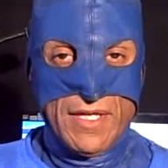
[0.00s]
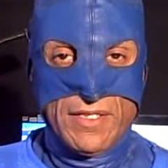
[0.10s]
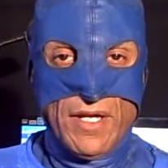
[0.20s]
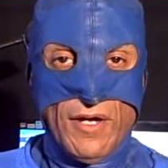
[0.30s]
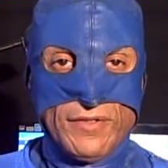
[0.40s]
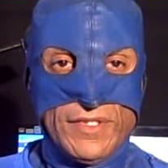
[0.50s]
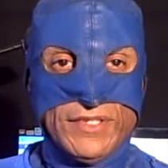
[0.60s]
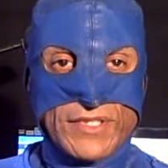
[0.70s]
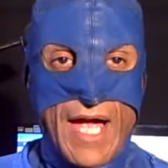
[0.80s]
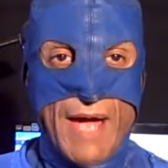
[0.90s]
You know,
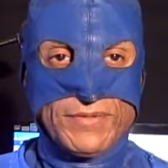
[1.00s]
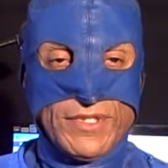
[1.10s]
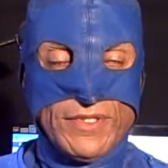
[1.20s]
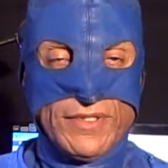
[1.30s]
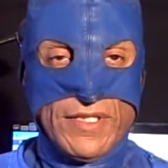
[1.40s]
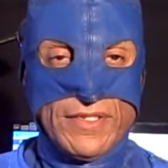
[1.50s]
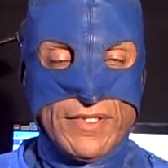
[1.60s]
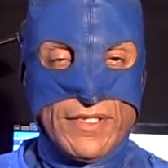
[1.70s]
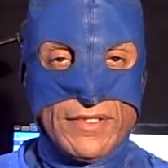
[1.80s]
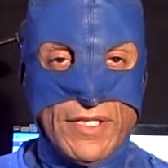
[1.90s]
these cops,
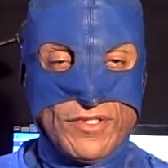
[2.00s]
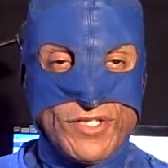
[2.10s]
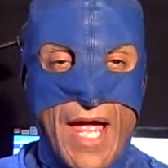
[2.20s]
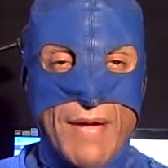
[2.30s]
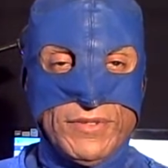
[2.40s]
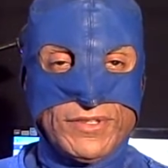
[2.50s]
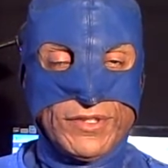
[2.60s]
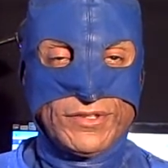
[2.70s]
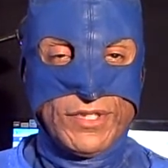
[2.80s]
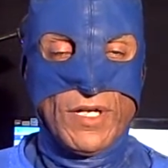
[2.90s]
their job is
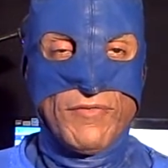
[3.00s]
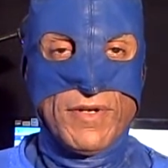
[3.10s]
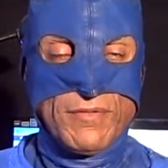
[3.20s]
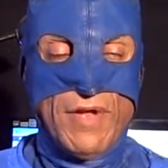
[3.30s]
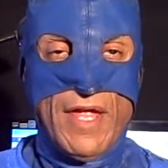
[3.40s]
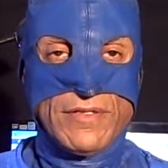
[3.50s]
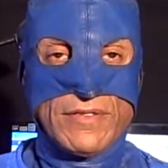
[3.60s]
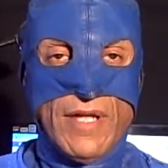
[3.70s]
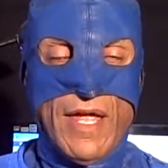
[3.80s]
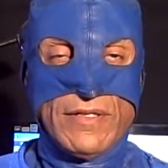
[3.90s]
to serve
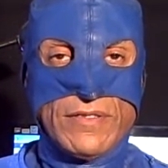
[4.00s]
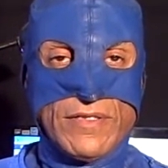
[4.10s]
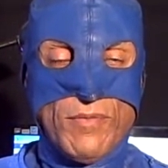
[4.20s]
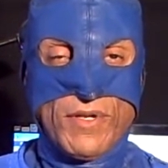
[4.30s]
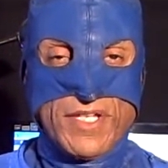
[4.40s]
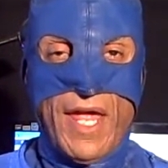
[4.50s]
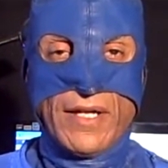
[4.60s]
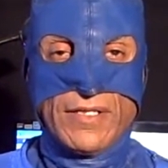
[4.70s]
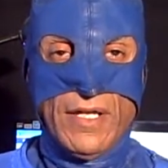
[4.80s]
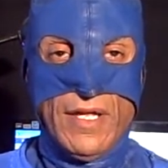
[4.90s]
and to
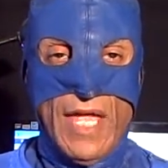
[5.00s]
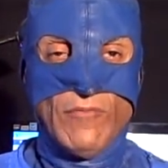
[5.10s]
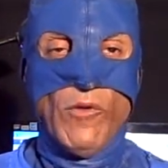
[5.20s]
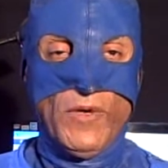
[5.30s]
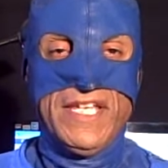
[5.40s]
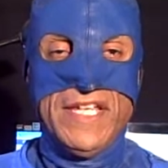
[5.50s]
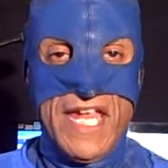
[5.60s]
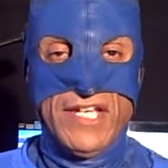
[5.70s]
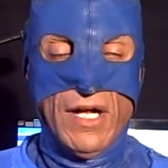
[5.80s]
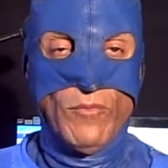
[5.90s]
protect. And when we
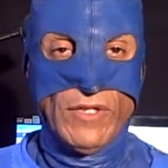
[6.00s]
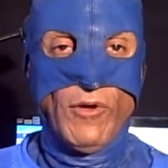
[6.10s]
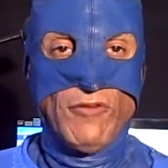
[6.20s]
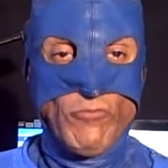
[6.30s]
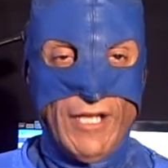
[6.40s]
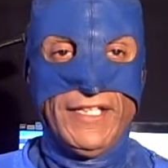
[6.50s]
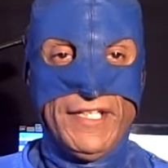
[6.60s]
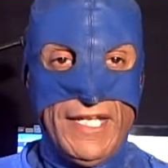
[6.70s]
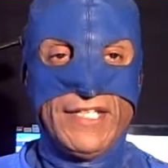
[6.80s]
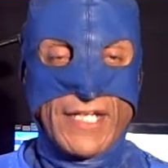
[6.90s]
need them, when we really
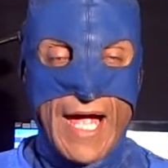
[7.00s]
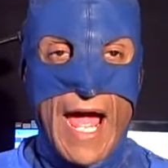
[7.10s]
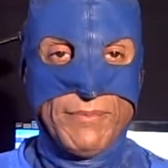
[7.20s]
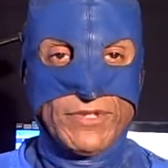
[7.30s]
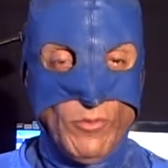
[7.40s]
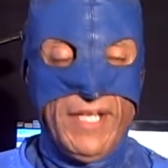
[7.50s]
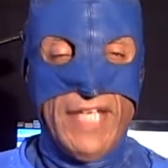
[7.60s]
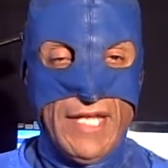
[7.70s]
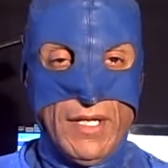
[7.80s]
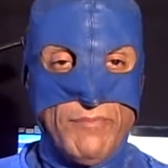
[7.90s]
need the cops, we
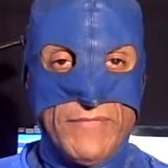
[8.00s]
need them.